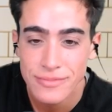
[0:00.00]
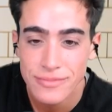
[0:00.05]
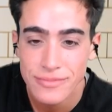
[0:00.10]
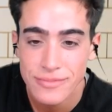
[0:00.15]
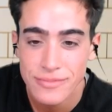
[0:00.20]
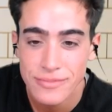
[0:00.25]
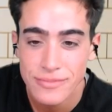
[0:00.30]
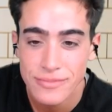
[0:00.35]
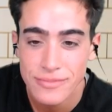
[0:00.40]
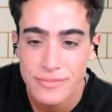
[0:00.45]

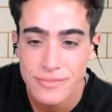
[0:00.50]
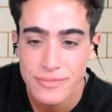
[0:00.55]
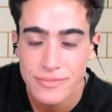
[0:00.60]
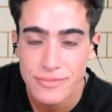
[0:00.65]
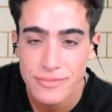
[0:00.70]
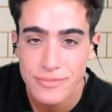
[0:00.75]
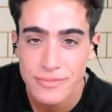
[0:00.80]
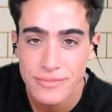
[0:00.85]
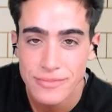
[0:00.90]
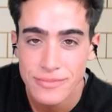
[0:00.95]

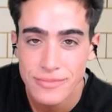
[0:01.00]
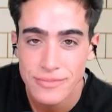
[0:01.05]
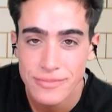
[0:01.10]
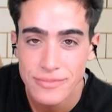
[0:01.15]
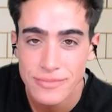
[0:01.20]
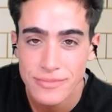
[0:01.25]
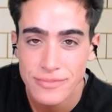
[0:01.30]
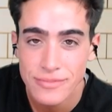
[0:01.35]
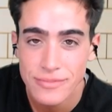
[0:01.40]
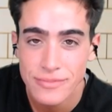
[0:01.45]

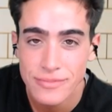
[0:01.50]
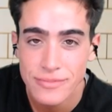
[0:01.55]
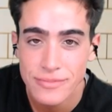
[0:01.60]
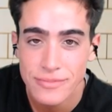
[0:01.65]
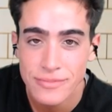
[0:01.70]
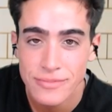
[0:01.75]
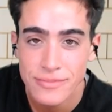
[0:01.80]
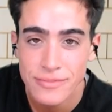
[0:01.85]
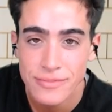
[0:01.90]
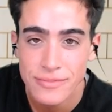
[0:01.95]

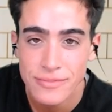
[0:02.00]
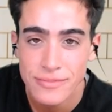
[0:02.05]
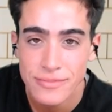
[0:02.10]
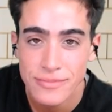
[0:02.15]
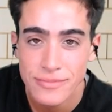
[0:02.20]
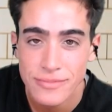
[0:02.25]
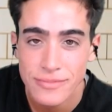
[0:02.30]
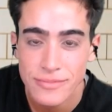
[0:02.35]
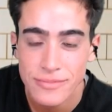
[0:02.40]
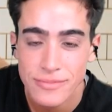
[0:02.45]

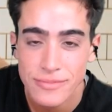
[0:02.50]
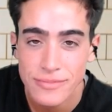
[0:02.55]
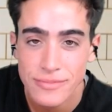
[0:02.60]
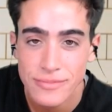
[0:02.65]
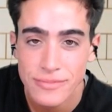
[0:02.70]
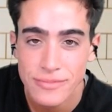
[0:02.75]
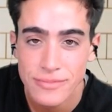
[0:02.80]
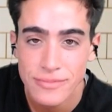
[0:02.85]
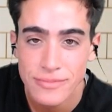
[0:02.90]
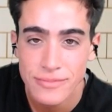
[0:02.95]

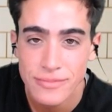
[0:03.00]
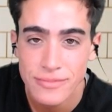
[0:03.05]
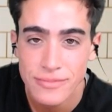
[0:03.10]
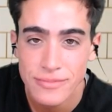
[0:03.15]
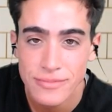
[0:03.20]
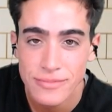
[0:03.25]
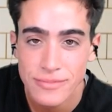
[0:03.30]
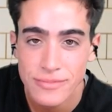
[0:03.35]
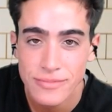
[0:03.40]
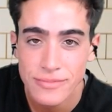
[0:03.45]

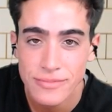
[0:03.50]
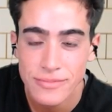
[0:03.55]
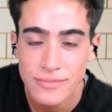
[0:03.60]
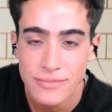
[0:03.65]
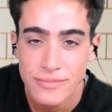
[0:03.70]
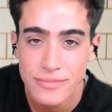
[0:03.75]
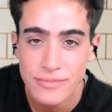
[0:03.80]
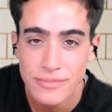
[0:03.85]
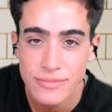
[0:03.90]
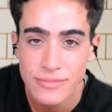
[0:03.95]

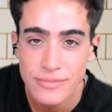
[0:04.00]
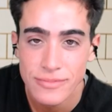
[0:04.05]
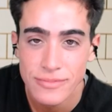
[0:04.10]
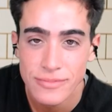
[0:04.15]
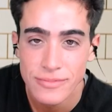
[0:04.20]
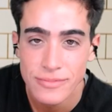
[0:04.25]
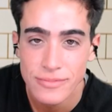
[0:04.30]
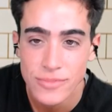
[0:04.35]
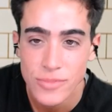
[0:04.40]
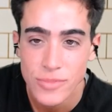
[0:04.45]
No words are spoken by the person on screen.